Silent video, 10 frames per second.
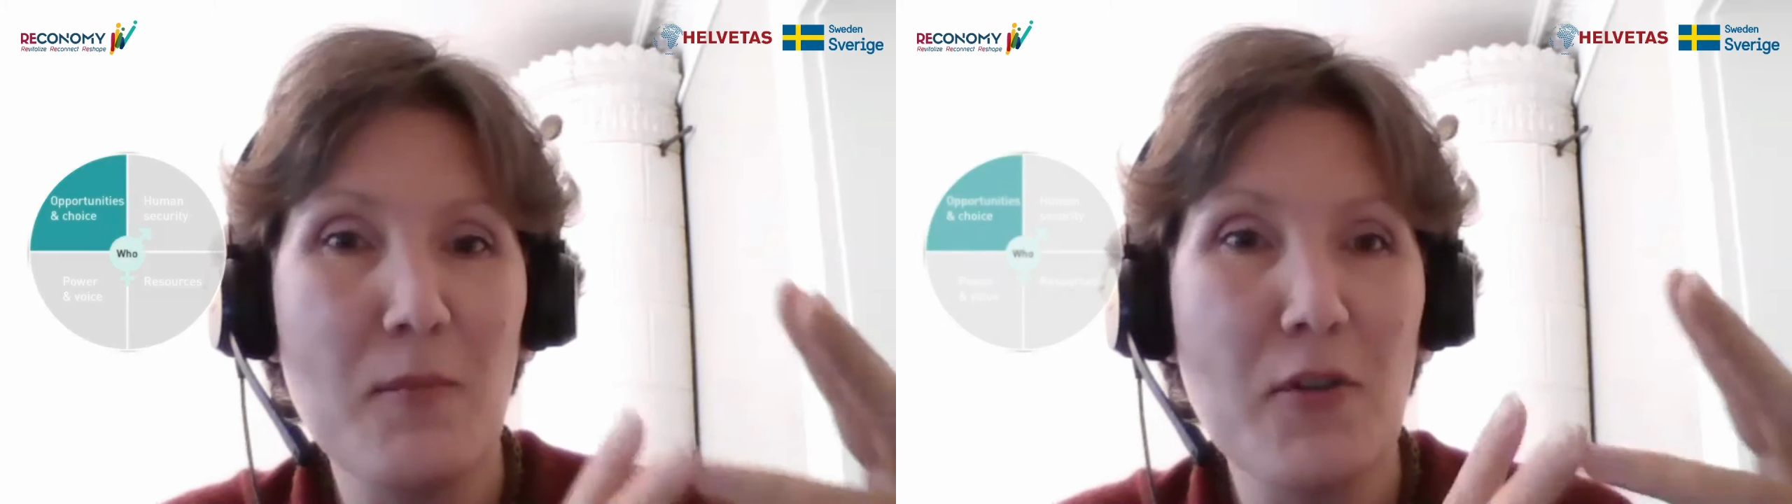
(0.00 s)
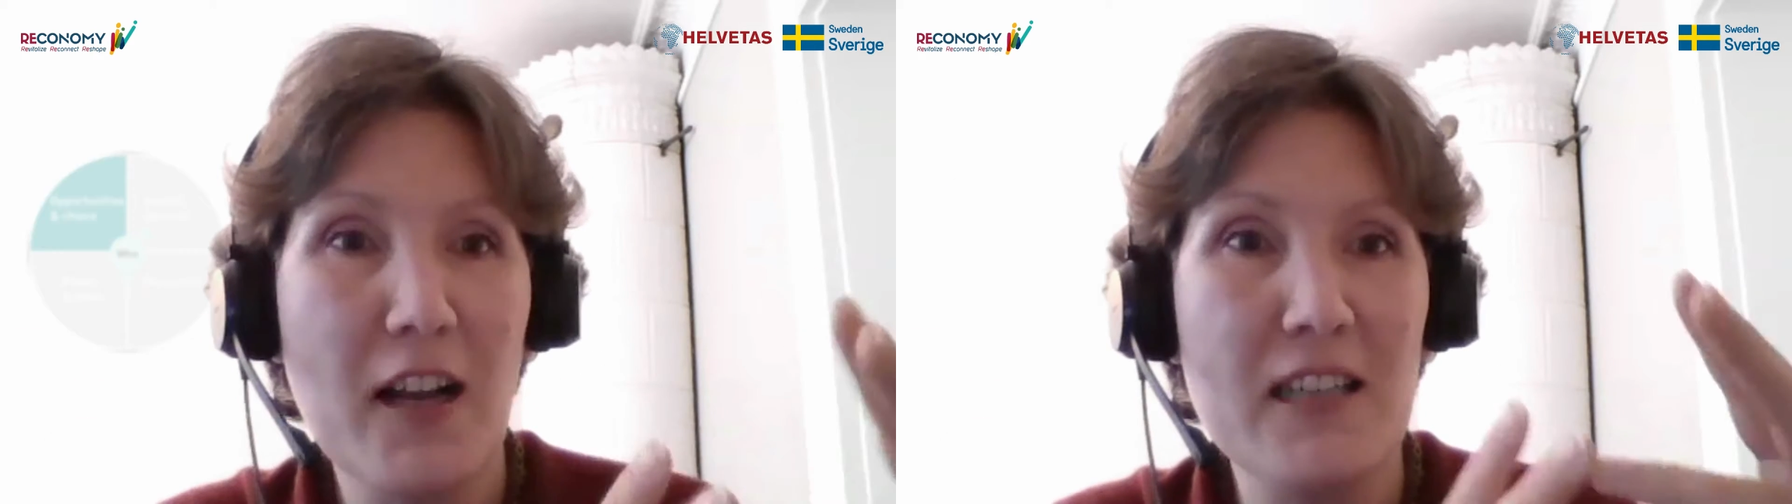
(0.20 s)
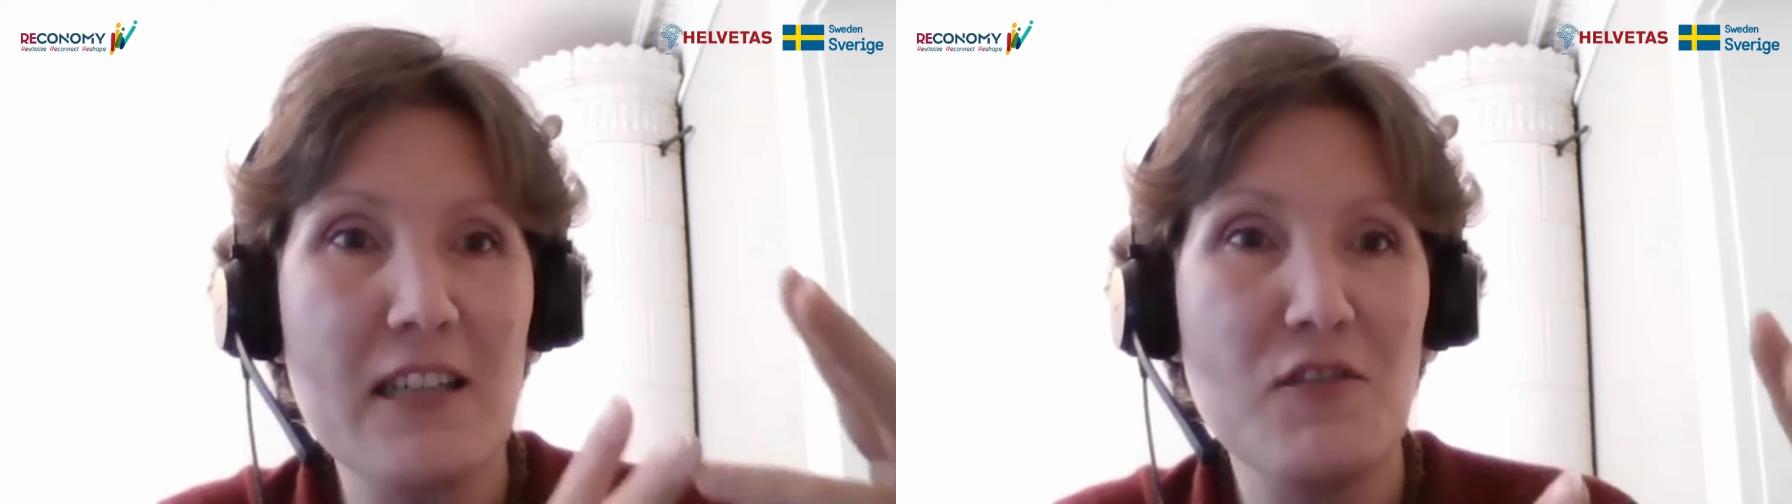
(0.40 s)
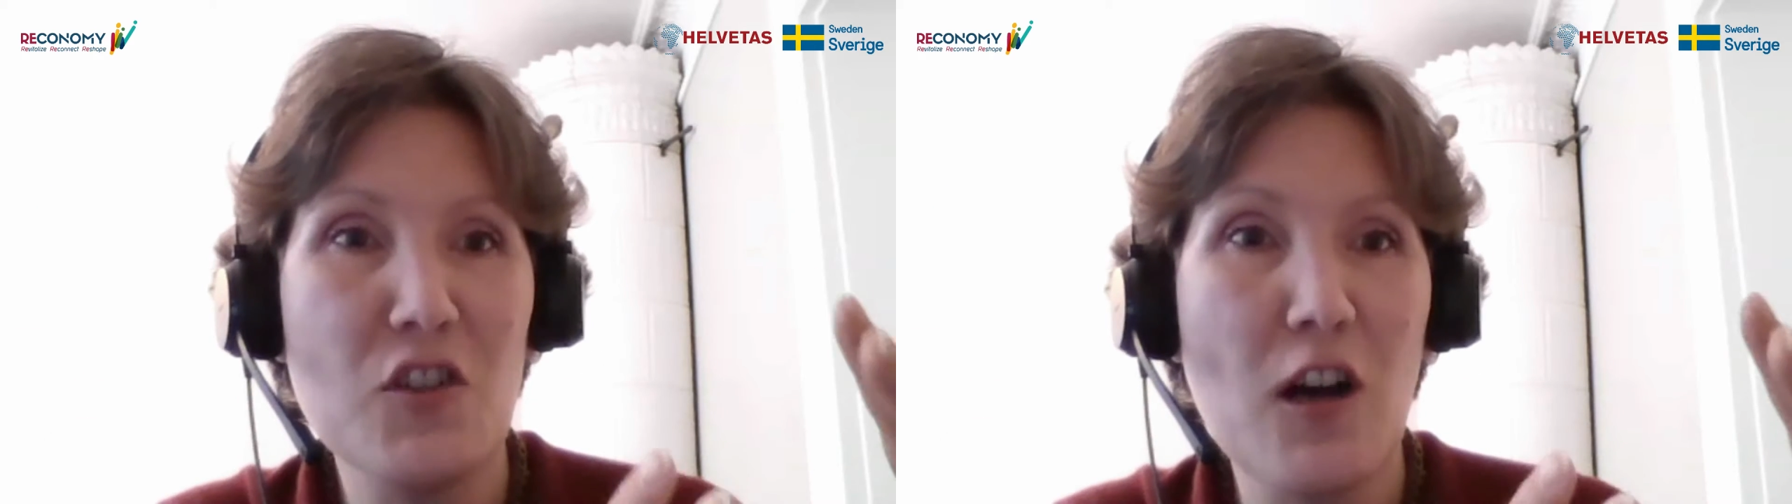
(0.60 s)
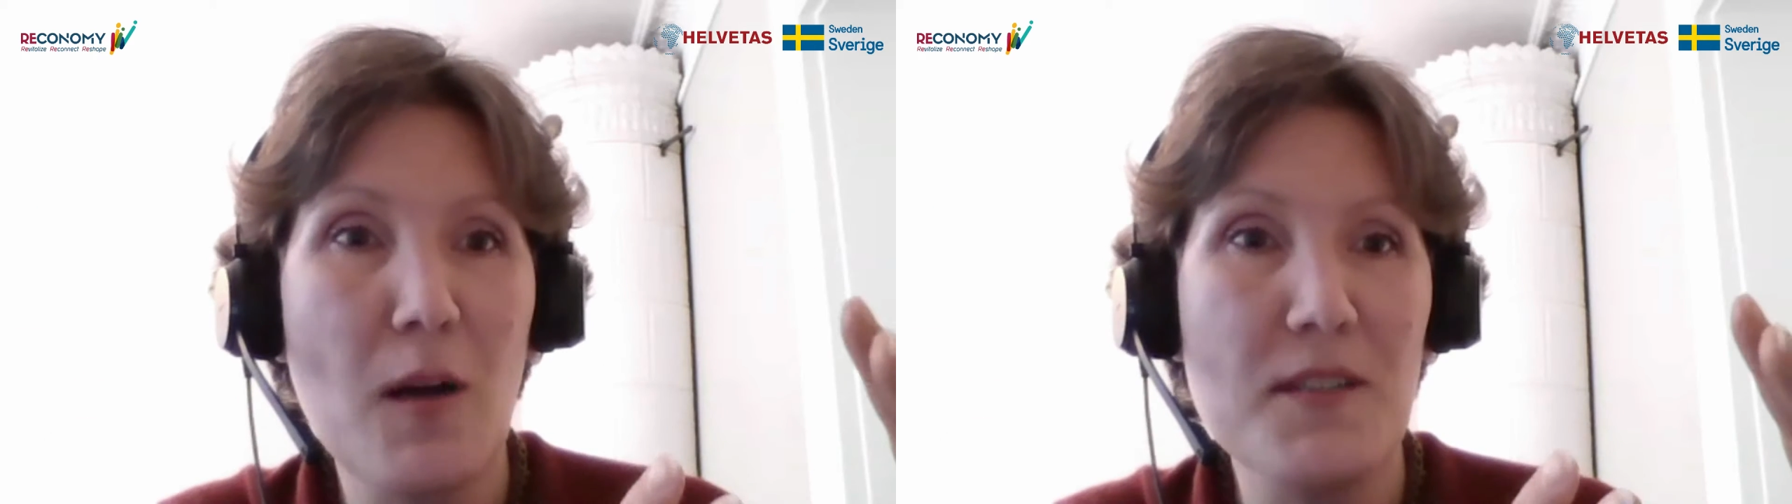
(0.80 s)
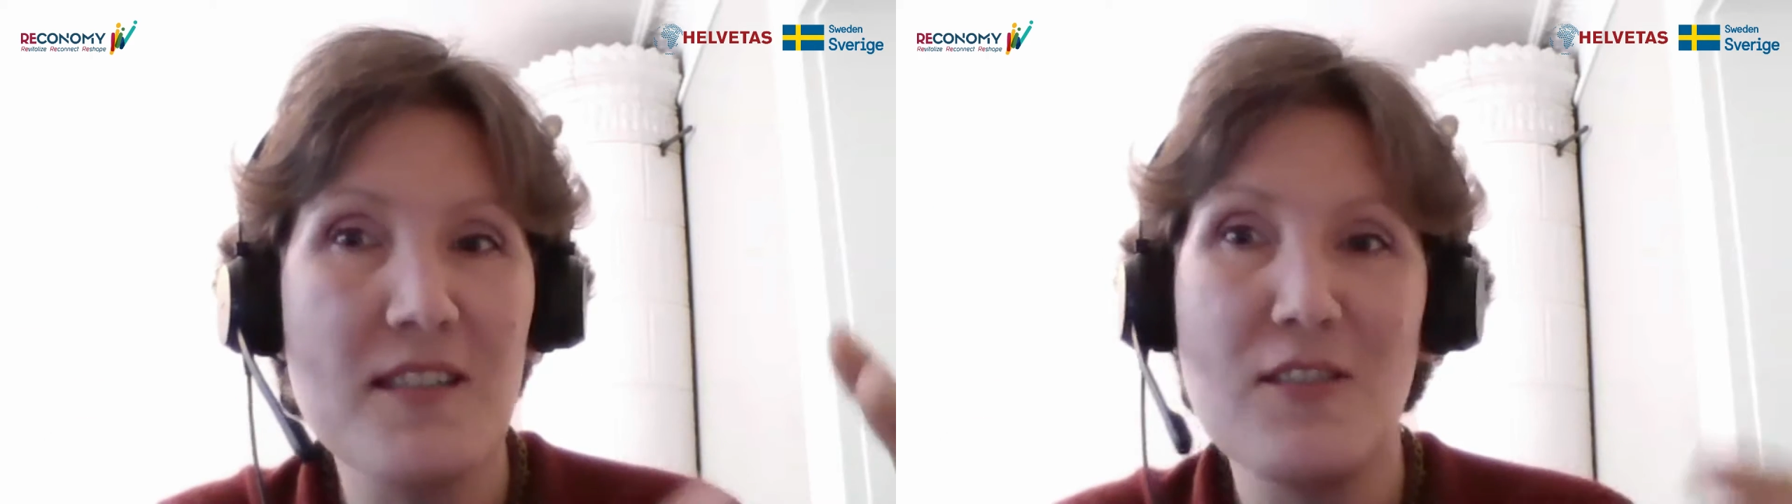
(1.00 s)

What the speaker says: productive jobs.